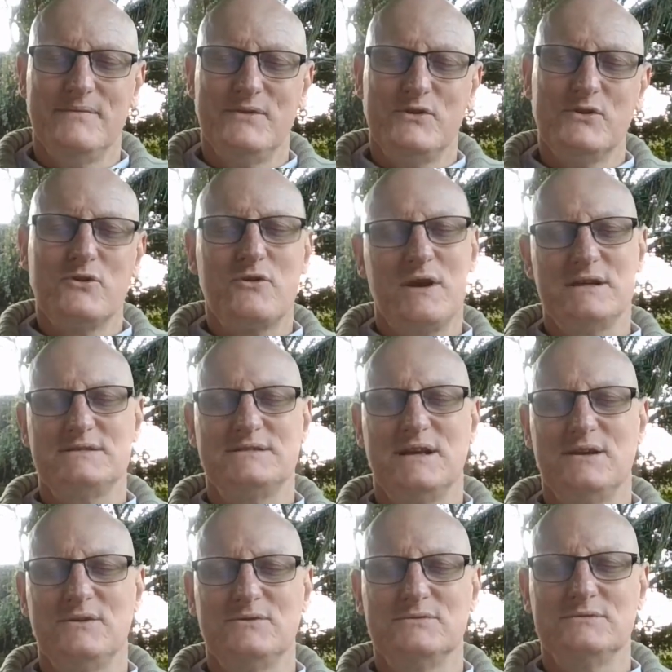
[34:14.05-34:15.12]
Through Christ
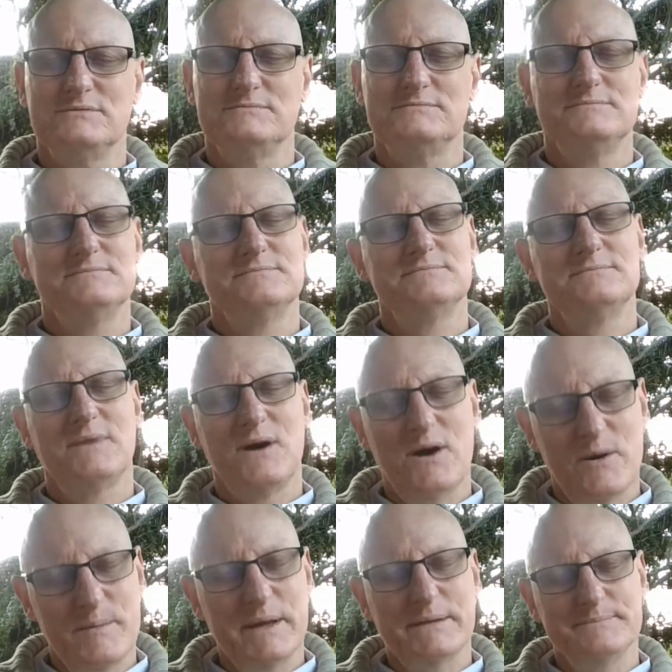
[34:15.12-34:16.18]
our Lord.
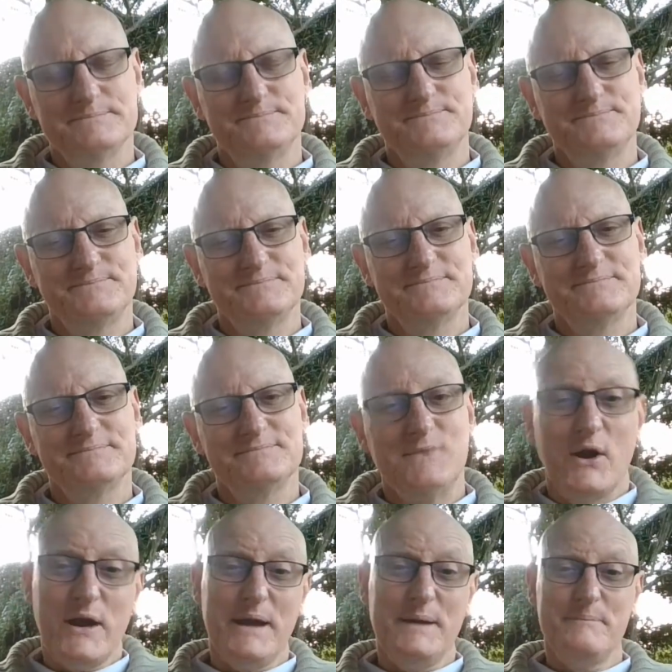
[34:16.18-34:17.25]
Amen.
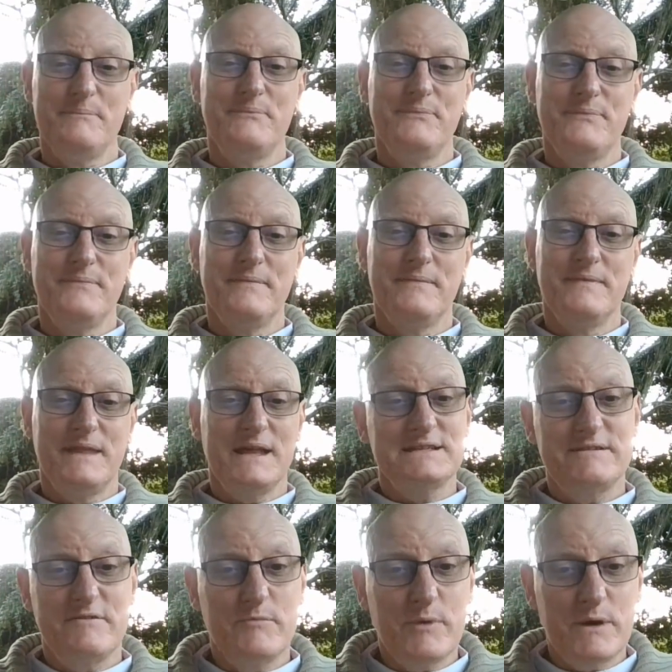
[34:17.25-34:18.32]
Okay,
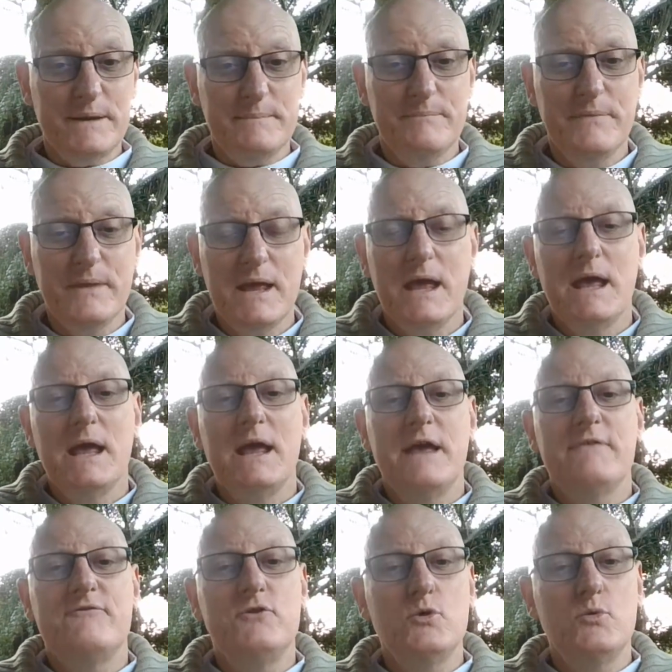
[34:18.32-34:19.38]
thanks everybody.
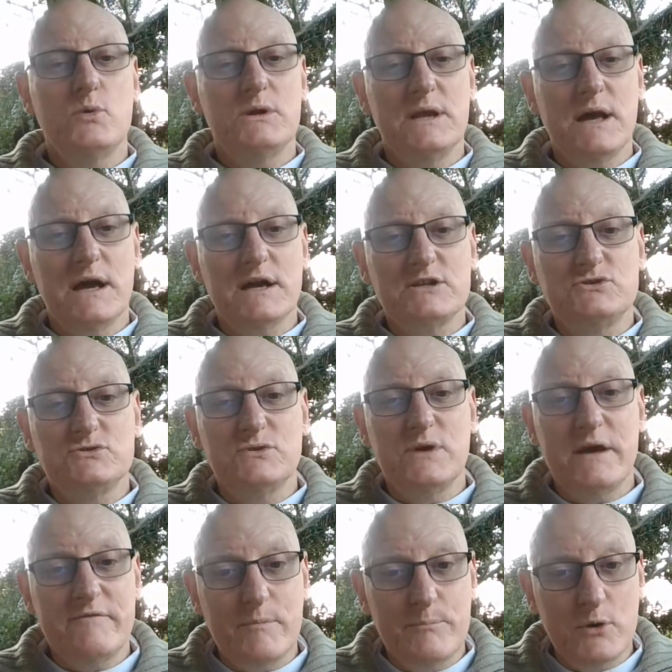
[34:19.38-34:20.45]
If you would like to
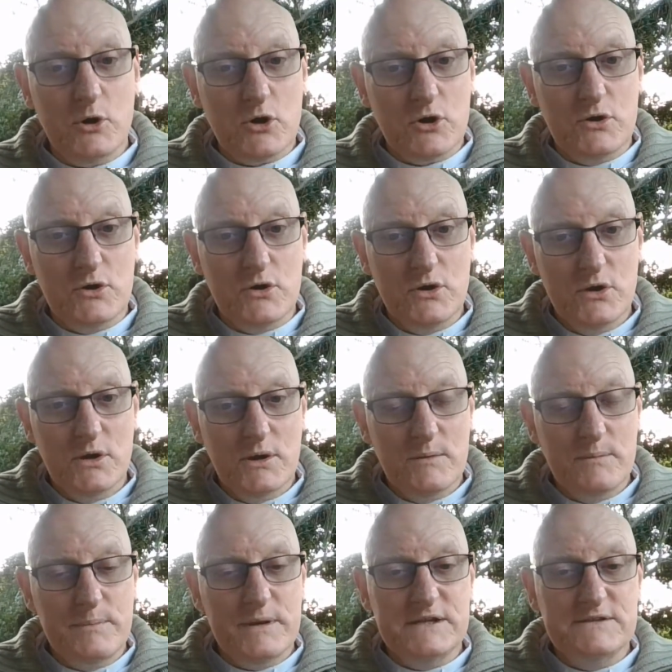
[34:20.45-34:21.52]
have a book,
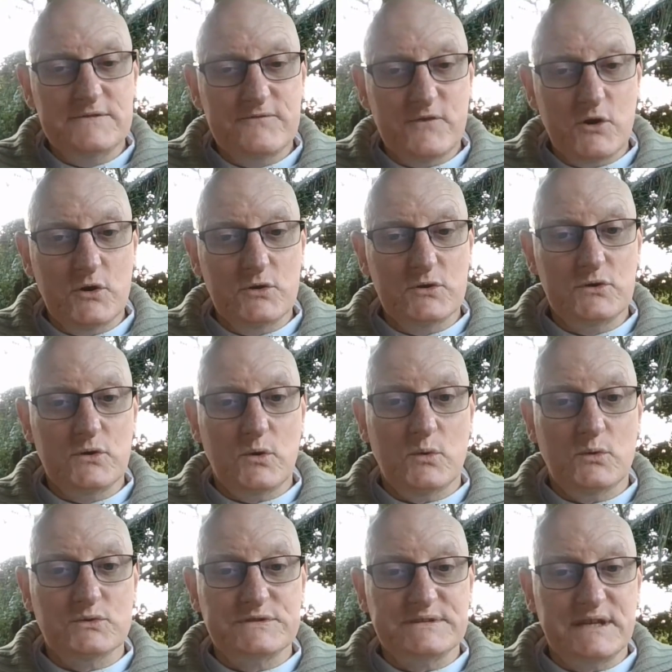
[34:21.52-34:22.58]
please phone
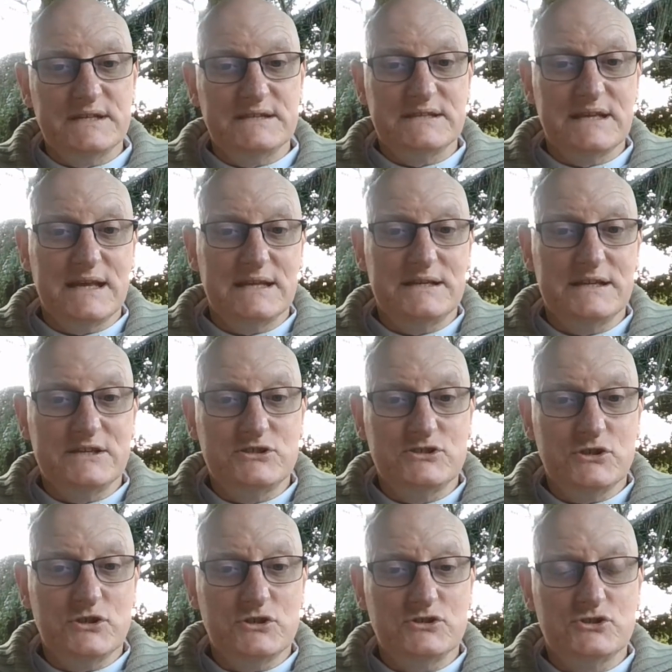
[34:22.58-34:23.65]
All Saints Catholic
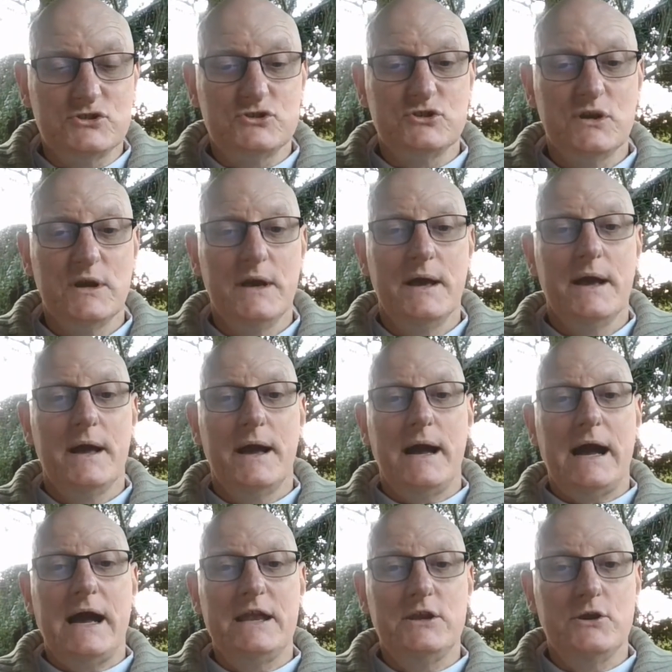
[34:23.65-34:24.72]
Church.
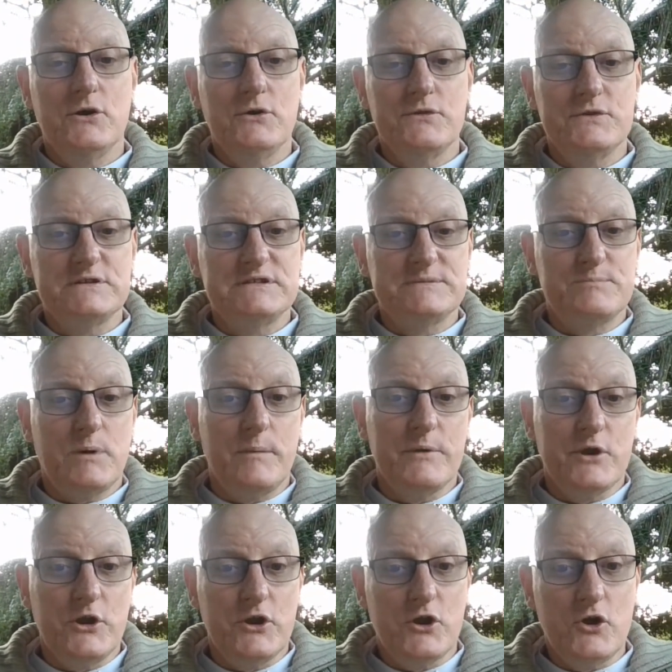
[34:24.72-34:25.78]
I know this is probably
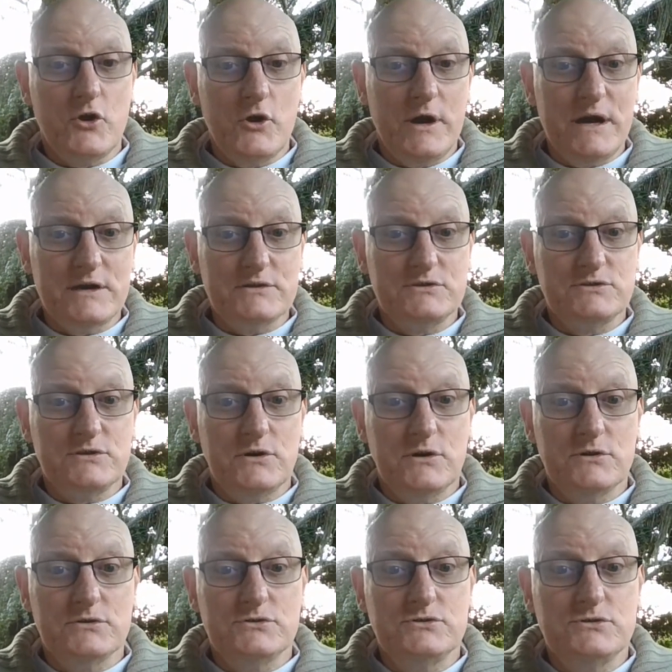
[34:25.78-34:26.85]
going to go out
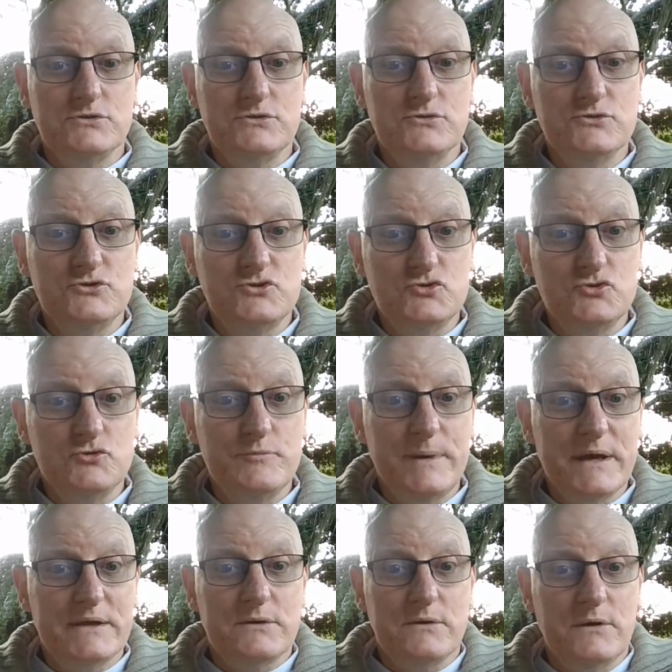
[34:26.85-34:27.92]
onto YouTube
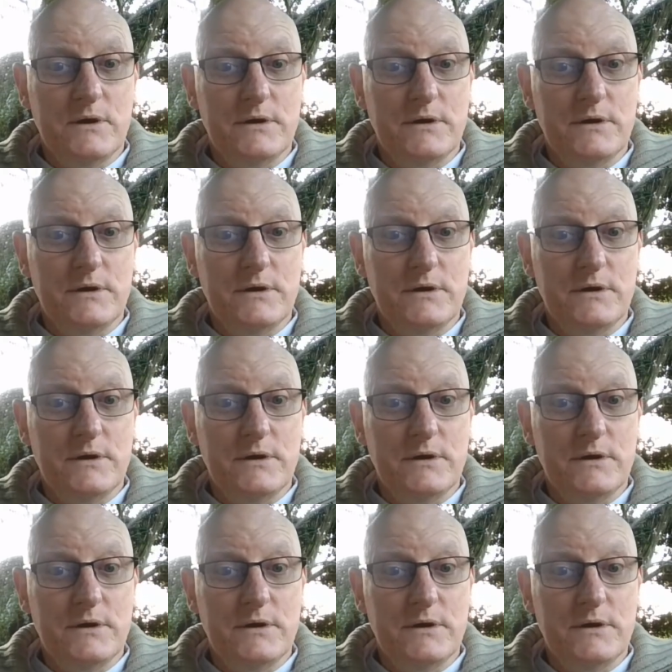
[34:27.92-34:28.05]
at